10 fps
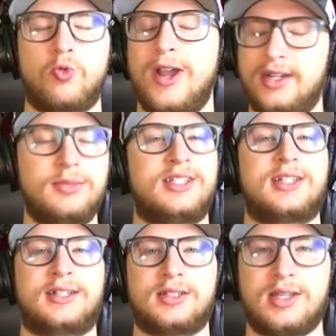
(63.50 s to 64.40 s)
randomly
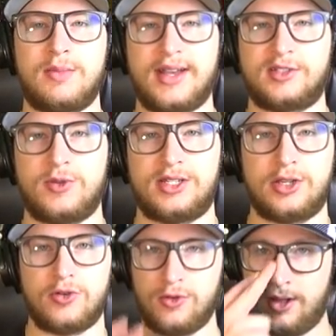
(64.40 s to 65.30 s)
select a team as we
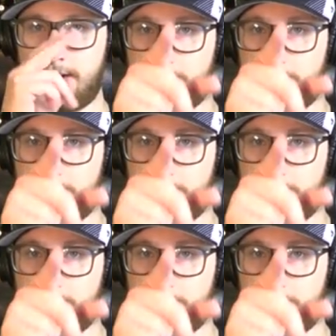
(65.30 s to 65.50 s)
do.